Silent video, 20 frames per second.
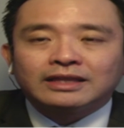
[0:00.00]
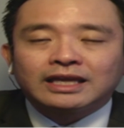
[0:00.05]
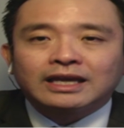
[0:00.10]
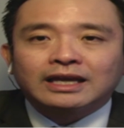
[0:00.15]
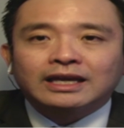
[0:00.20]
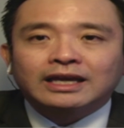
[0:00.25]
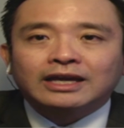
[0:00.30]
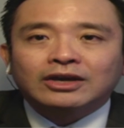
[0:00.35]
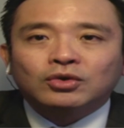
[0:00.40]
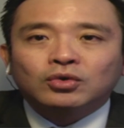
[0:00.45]

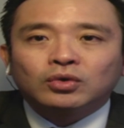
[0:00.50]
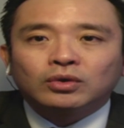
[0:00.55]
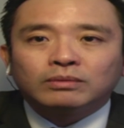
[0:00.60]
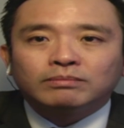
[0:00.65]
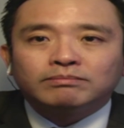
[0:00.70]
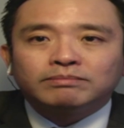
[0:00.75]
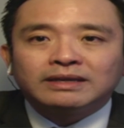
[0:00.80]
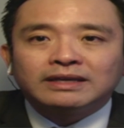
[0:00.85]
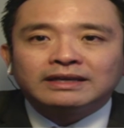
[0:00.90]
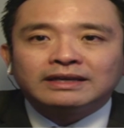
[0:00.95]
there
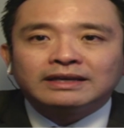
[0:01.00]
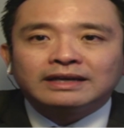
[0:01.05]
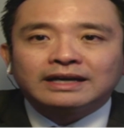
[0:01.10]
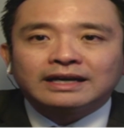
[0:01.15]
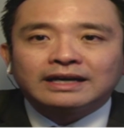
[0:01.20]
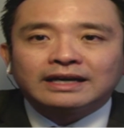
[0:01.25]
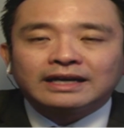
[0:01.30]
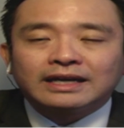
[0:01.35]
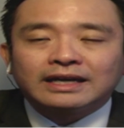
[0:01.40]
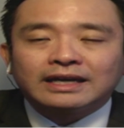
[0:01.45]
could be
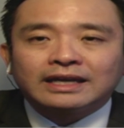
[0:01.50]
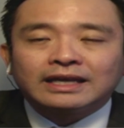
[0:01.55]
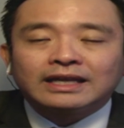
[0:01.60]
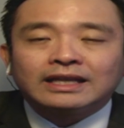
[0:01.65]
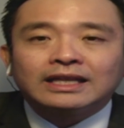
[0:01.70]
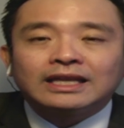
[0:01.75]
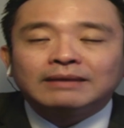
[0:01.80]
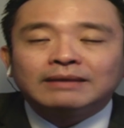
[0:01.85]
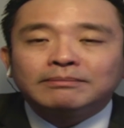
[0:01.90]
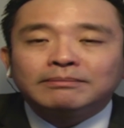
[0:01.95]
a
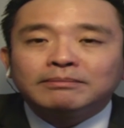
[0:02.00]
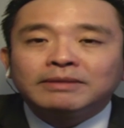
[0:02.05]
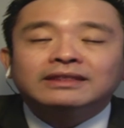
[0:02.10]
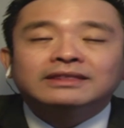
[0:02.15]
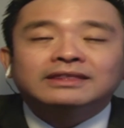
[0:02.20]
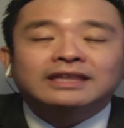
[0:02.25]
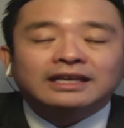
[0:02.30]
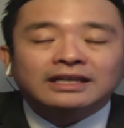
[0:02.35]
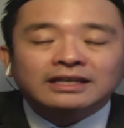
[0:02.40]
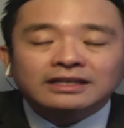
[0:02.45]

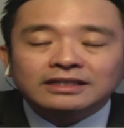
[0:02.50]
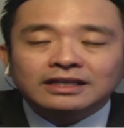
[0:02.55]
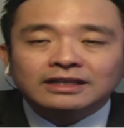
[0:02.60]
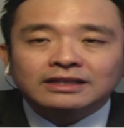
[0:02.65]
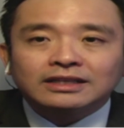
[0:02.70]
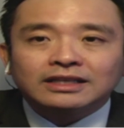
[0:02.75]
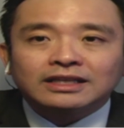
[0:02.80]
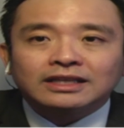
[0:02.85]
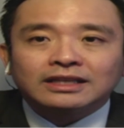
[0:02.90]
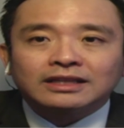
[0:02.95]
limitation
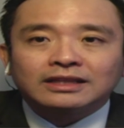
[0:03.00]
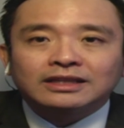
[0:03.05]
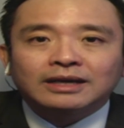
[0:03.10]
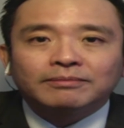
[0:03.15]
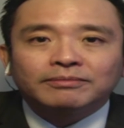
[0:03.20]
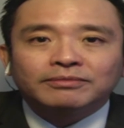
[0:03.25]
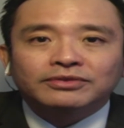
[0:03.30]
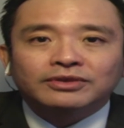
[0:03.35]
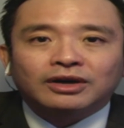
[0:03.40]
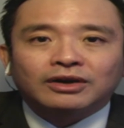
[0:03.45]
in terms
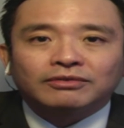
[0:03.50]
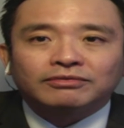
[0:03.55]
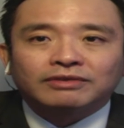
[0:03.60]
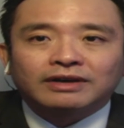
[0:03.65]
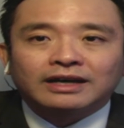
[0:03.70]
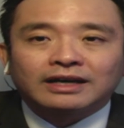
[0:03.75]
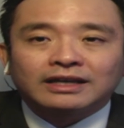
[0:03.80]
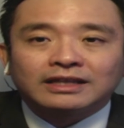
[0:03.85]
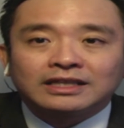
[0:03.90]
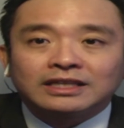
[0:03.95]
of
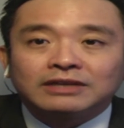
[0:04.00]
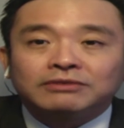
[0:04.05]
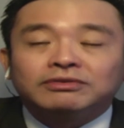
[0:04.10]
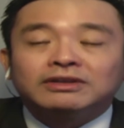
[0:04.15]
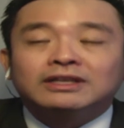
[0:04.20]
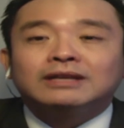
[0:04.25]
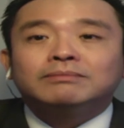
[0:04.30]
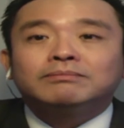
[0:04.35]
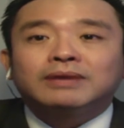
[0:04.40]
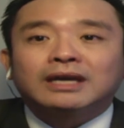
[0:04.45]
dividend
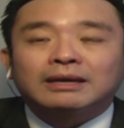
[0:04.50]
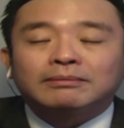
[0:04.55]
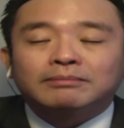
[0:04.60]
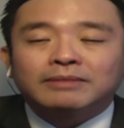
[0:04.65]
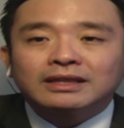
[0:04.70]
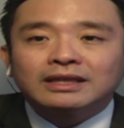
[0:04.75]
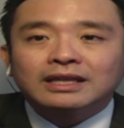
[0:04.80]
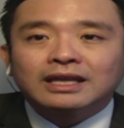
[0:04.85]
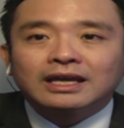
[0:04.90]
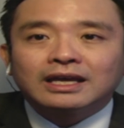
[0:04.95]
payment
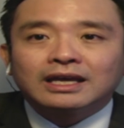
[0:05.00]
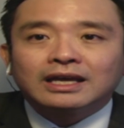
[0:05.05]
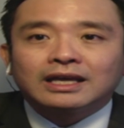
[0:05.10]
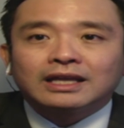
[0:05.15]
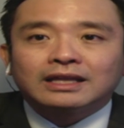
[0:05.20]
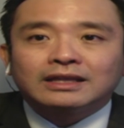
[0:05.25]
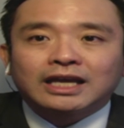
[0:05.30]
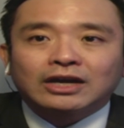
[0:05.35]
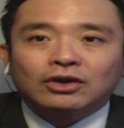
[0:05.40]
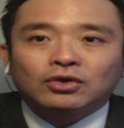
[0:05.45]
that
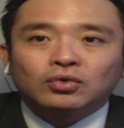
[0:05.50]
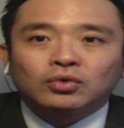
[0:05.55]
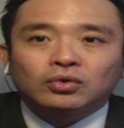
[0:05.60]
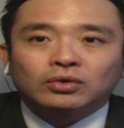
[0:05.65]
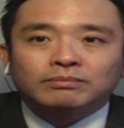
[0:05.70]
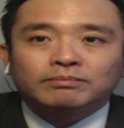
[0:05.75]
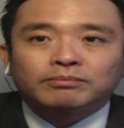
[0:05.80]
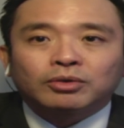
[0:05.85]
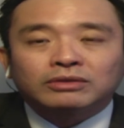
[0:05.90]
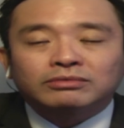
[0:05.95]
could
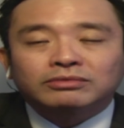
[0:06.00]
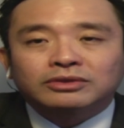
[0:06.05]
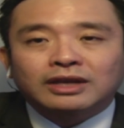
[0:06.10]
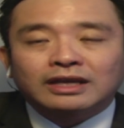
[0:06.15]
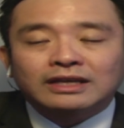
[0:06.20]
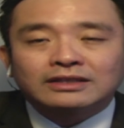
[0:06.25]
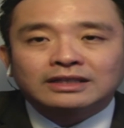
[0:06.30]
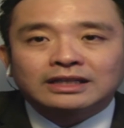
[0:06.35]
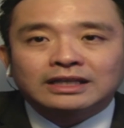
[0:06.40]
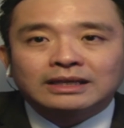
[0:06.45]

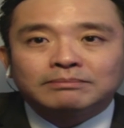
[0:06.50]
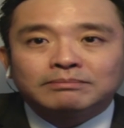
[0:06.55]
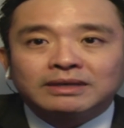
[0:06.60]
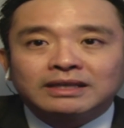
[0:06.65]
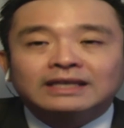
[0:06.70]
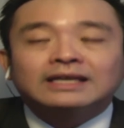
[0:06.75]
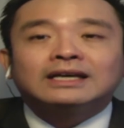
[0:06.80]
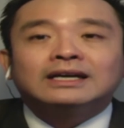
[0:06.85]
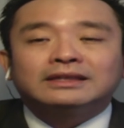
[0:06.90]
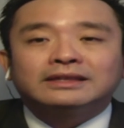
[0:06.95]
potentially be
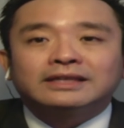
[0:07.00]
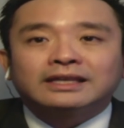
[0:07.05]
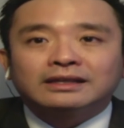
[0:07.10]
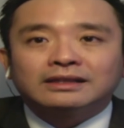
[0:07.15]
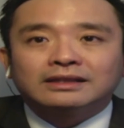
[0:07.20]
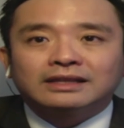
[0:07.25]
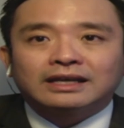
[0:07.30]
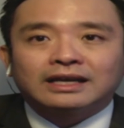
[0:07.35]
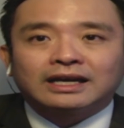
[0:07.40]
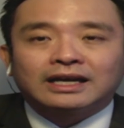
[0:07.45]

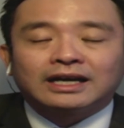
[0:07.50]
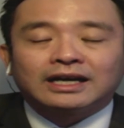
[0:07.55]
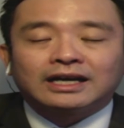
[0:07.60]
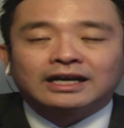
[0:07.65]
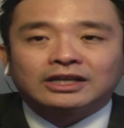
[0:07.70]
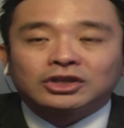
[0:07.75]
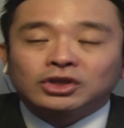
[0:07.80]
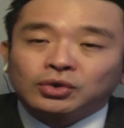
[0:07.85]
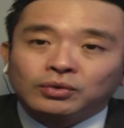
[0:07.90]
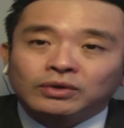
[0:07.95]
curtailed
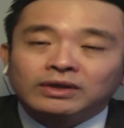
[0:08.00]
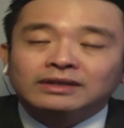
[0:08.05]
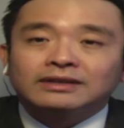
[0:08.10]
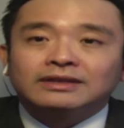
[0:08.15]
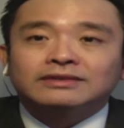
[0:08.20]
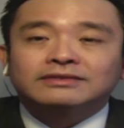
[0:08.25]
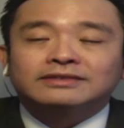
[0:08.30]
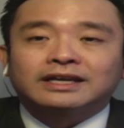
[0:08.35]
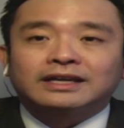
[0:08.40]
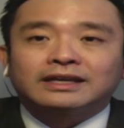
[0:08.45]

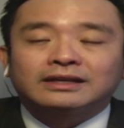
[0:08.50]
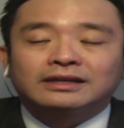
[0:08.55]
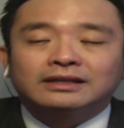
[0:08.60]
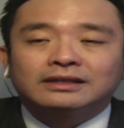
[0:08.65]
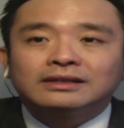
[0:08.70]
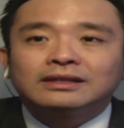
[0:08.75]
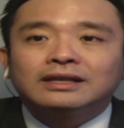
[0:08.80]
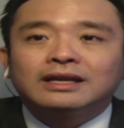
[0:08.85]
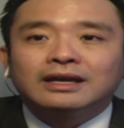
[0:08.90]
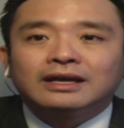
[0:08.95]
during this
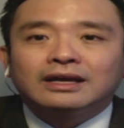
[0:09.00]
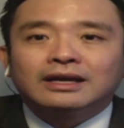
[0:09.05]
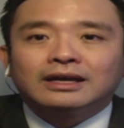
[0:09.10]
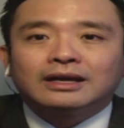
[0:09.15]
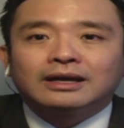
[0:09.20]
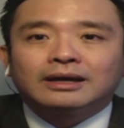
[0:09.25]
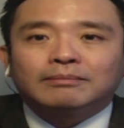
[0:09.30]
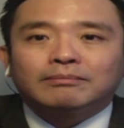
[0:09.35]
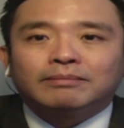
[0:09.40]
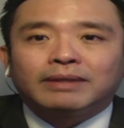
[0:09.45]
cycle.
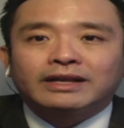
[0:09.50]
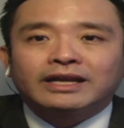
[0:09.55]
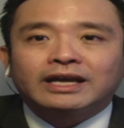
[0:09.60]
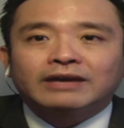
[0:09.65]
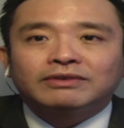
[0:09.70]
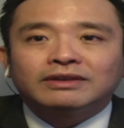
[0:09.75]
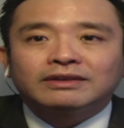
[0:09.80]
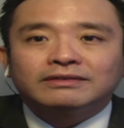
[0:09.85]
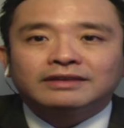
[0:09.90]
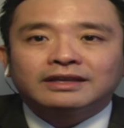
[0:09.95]
But
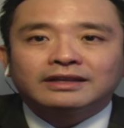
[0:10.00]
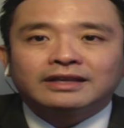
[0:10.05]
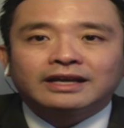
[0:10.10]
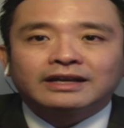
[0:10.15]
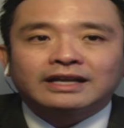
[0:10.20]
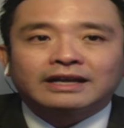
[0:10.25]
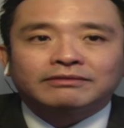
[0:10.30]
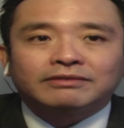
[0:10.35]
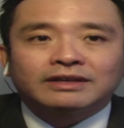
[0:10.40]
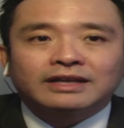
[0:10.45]
having said
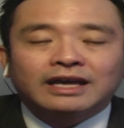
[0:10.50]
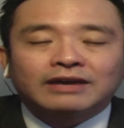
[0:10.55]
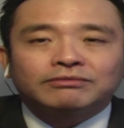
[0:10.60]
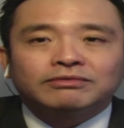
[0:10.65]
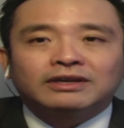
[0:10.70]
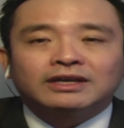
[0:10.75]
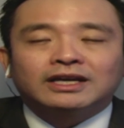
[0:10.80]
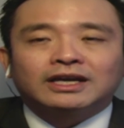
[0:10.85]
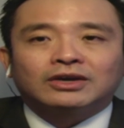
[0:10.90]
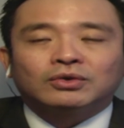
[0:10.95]
that, I think
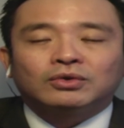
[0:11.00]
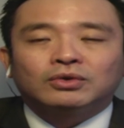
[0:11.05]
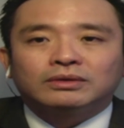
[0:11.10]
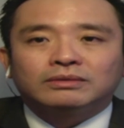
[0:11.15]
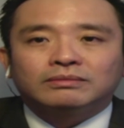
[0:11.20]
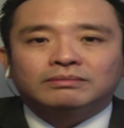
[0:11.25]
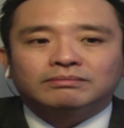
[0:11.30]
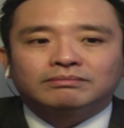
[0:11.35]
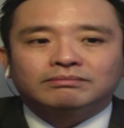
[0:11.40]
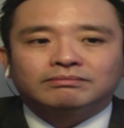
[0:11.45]
having a
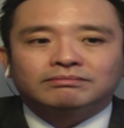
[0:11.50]
good